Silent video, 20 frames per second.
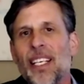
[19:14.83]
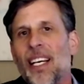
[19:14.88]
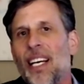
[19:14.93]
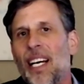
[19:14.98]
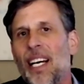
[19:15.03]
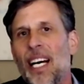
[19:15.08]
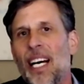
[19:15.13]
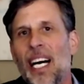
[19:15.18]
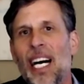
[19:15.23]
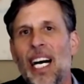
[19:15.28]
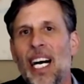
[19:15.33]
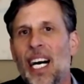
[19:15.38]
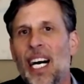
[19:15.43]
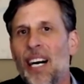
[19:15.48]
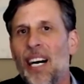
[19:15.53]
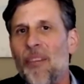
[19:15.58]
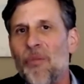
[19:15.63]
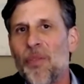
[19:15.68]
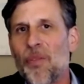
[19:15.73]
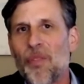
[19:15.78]

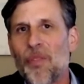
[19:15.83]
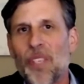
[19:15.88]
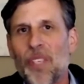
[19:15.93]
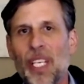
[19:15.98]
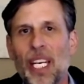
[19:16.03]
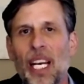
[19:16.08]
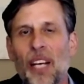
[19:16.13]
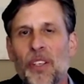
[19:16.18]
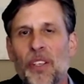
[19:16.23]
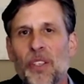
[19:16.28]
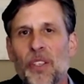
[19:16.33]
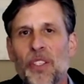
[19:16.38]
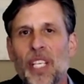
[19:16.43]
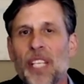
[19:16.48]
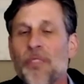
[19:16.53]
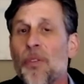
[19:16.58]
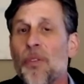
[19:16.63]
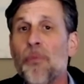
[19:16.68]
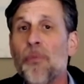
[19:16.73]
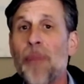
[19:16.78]
um, you know, use us
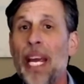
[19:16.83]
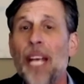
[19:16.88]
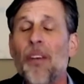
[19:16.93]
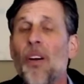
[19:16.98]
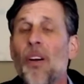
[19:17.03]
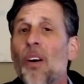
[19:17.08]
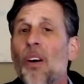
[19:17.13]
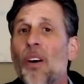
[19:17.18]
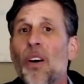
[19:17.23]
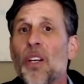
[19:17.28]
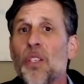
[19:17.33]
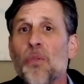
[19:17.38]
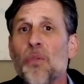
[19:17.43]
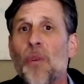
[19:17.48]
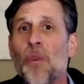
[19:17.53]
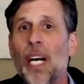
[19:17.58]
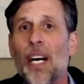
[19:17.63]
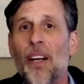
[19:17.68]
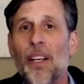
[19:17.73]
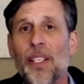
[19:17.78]
for payroll as
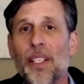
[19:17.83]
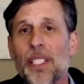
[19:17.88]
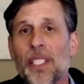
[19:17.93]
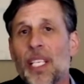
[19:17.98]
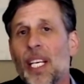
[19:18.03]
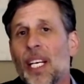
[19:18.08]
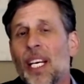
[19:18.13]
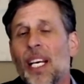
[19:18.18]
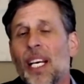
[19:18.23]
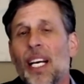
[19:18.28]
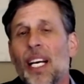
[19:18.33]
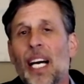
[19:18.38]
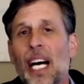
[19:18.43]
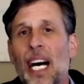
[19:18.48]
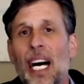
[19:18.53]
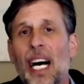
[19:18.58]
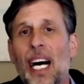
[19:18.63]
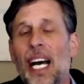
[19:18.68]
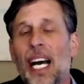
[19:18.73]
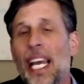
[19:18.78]
well as
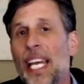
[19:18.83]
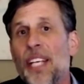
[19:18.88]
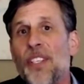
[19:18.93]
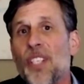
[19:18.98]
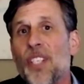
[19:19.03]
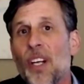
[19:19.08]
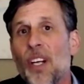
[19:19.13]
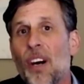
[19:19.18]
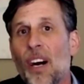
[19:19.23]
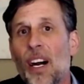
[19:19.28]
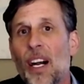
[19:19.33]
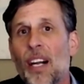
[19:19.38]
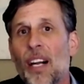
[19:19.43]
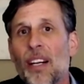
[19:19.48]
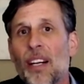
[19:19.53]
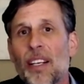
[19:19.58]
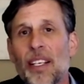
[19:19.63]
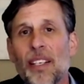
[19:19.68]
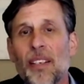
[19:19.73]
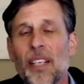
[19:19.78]
uh, HR
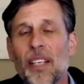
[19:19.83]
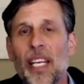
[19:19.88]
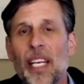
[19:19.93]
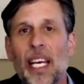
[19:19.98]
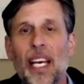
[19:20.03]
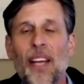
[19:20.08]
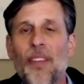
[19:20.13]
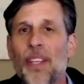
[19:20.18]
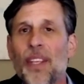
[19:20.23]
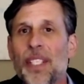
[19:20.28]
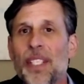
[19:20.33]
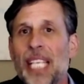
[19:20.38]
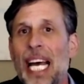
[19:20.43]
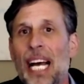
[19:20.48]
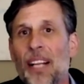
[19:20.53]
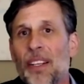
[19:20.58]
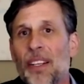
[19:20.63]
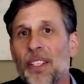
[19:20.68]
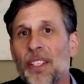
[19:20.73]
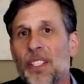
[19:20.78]
and, and the
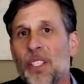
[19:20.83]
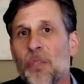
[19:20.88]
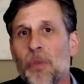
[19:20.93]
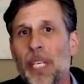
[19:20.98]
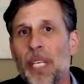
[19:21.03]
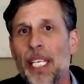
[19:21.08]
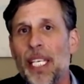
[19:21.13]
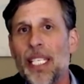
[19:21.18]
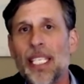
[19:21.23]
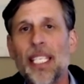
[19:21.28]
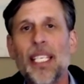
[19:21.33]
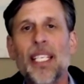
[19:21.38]
talent suite.